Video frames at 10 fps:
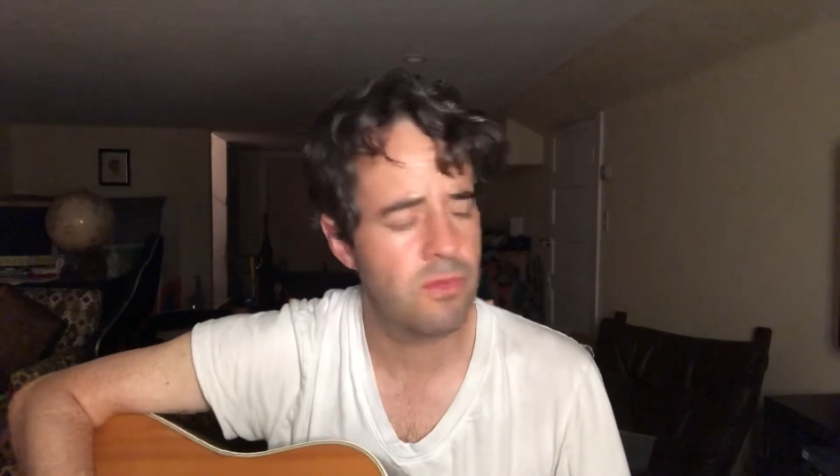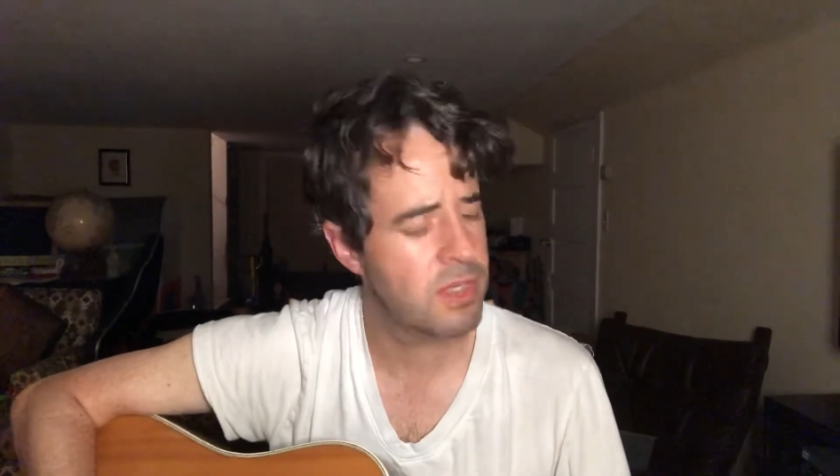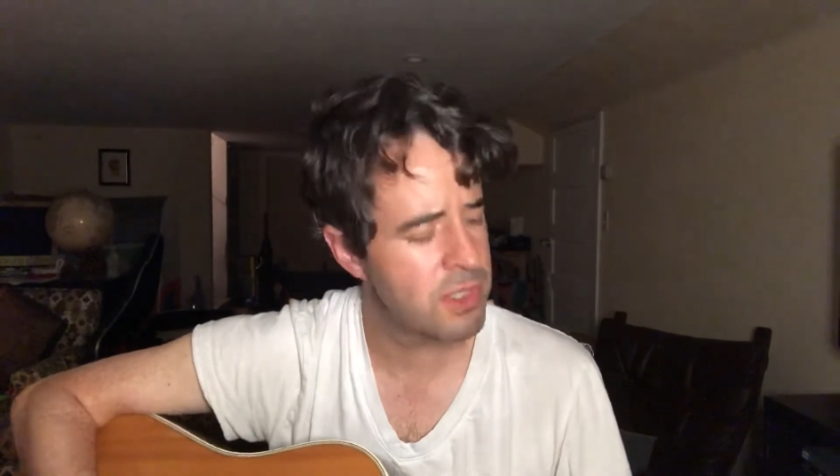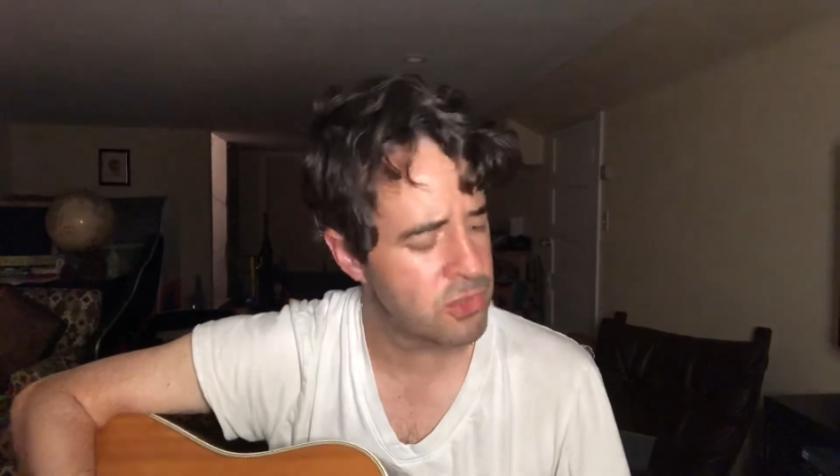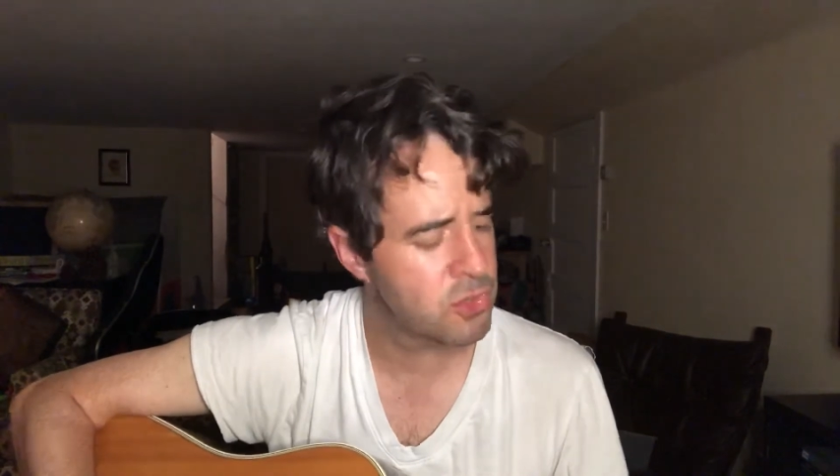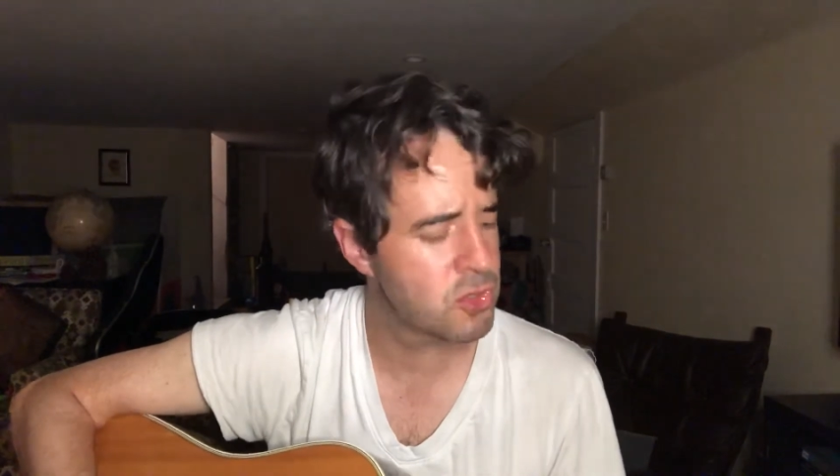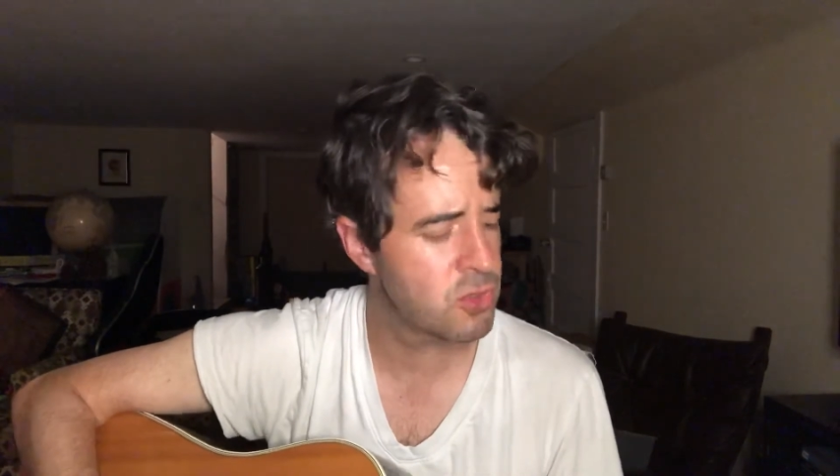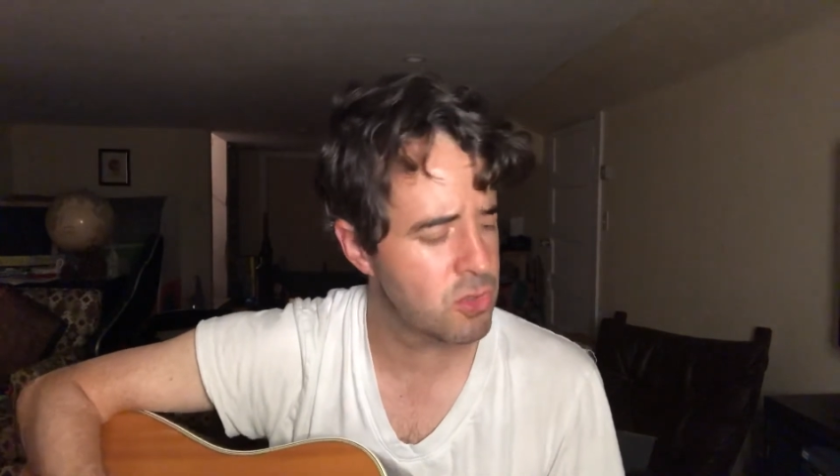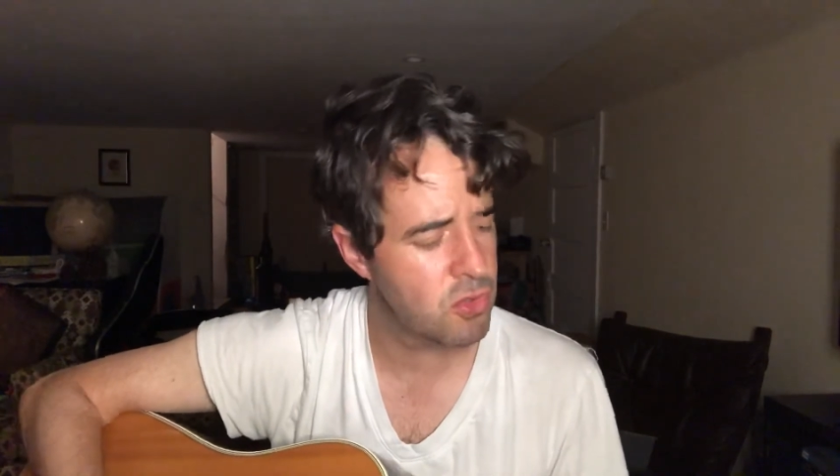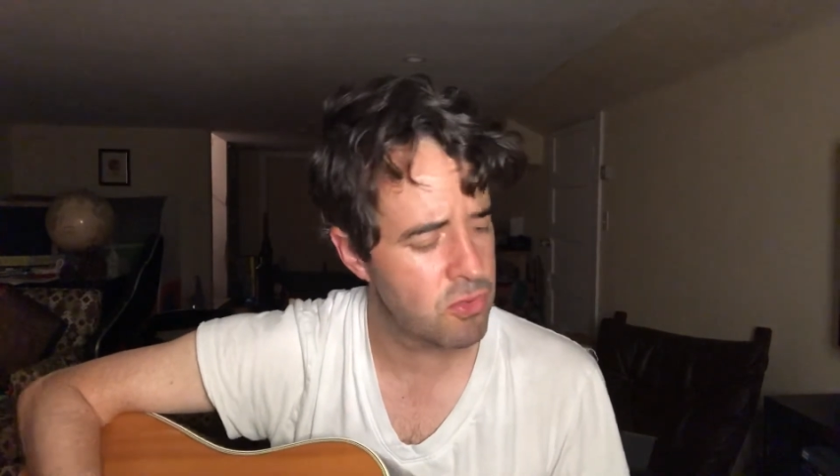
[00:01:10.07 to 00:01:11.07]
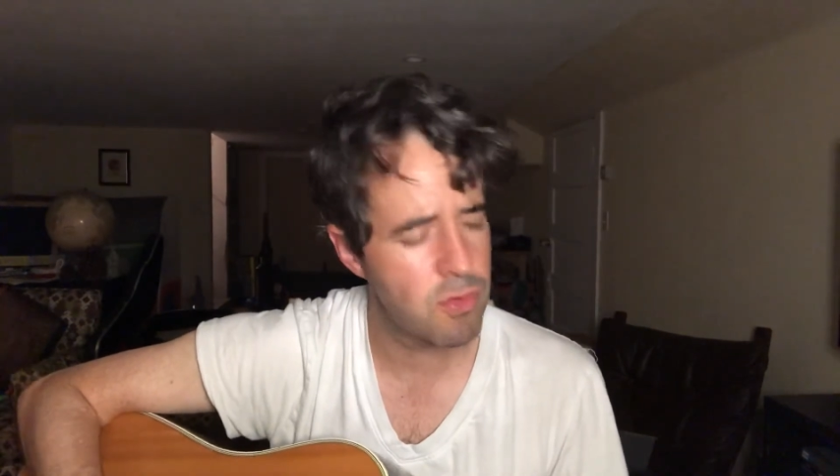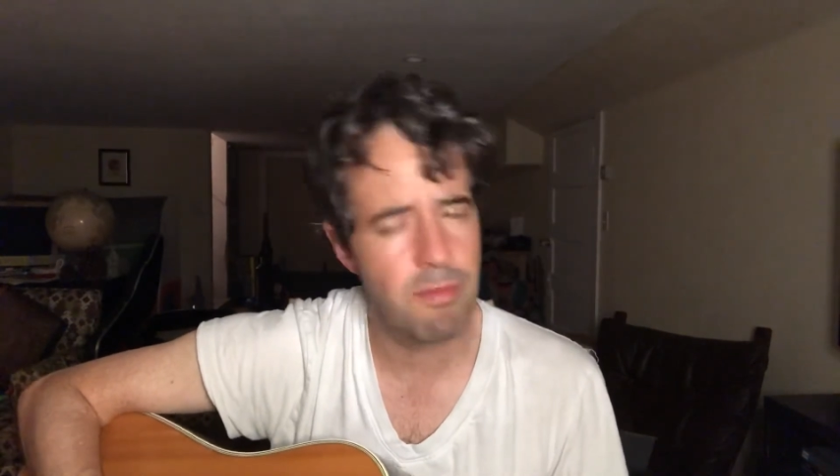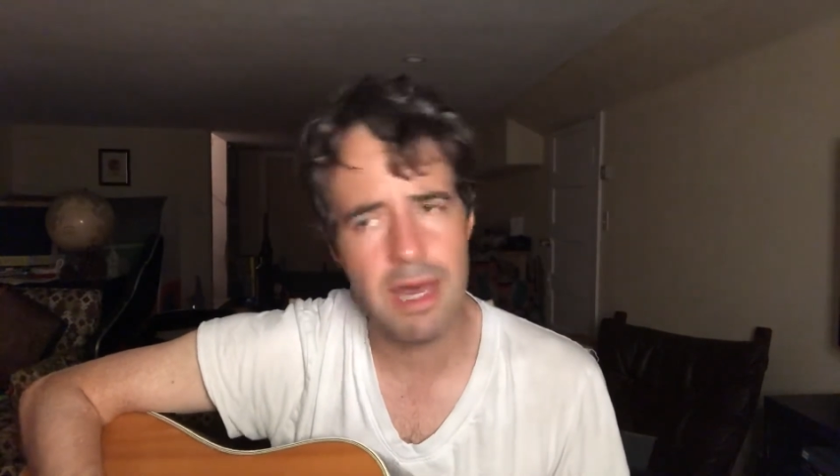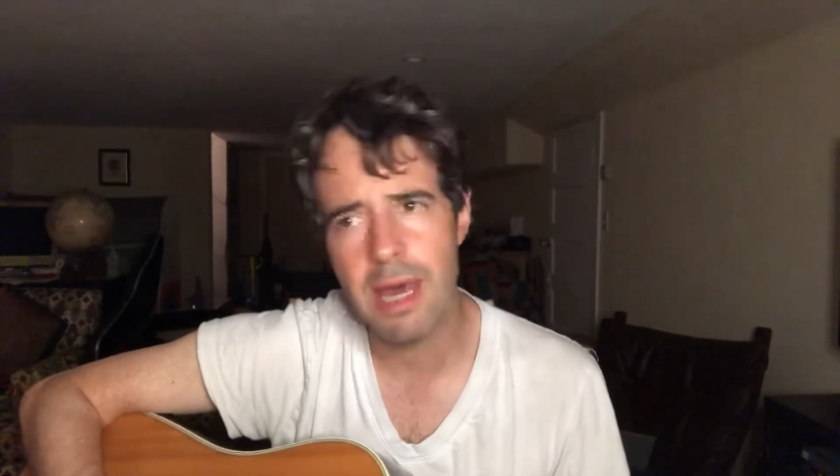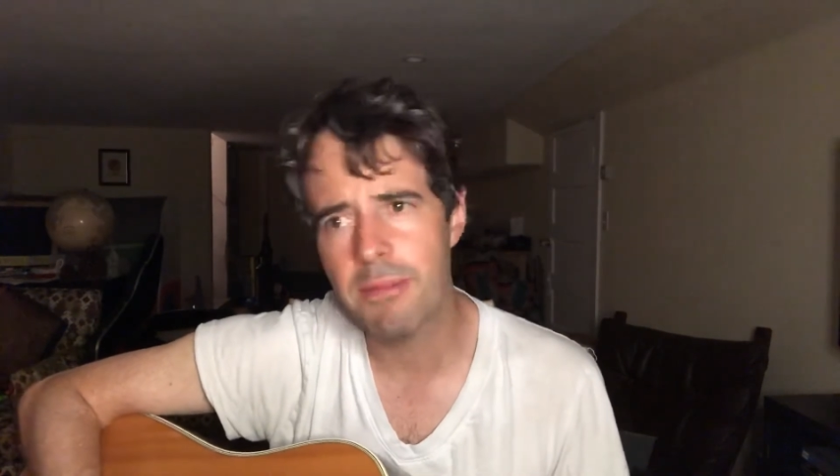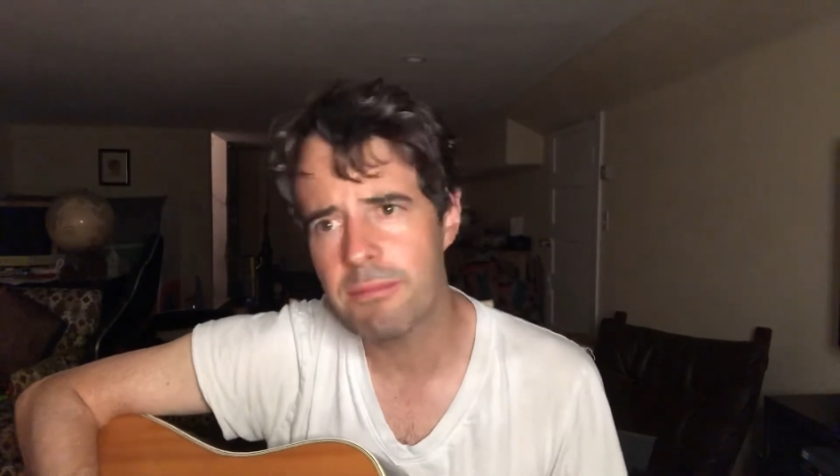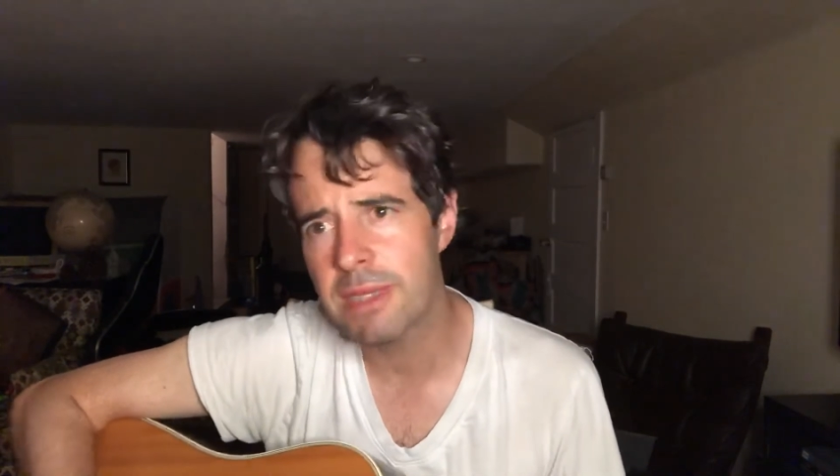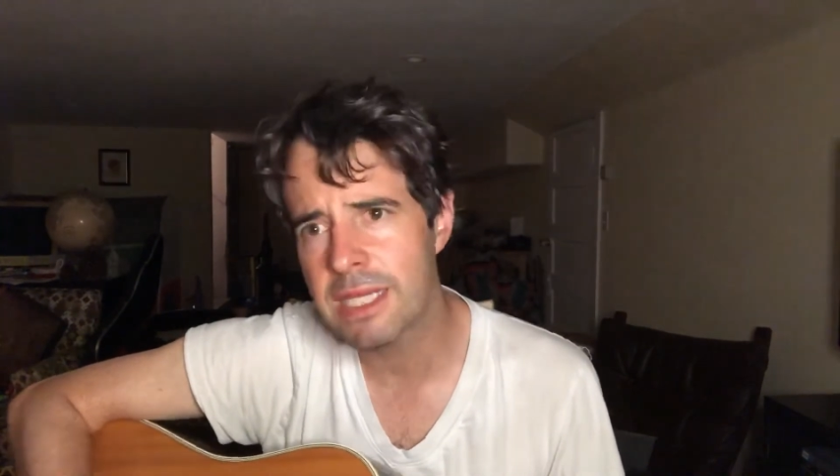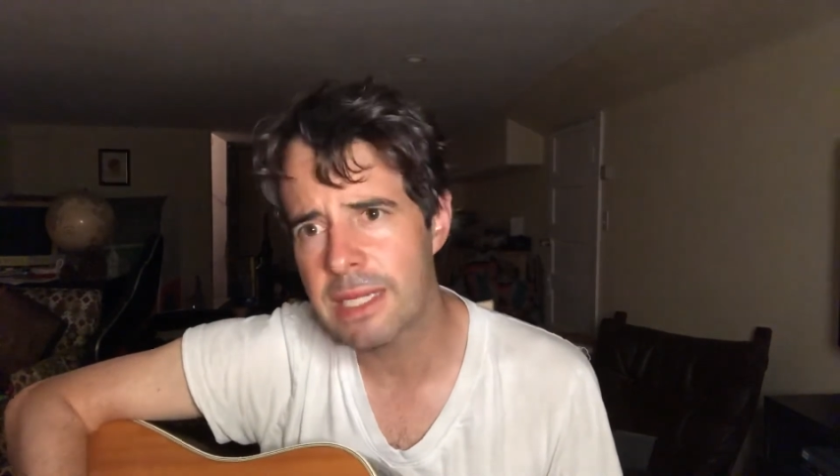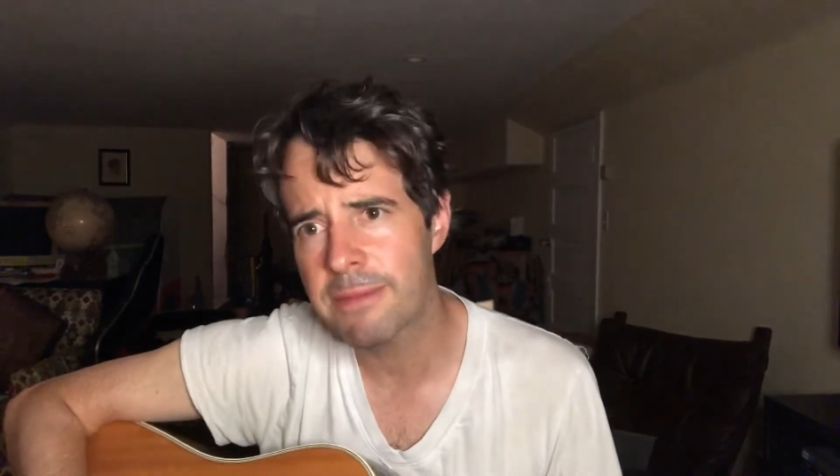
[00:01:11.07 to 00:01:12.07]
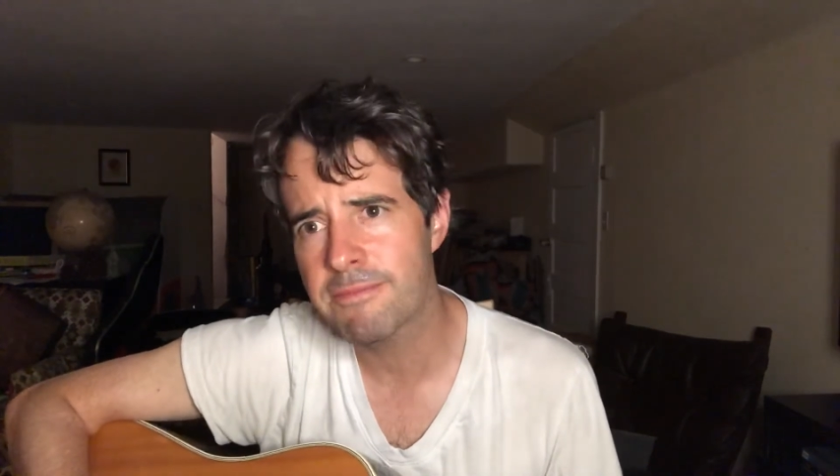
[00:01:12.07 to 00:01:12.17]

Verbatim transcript: real truth about me,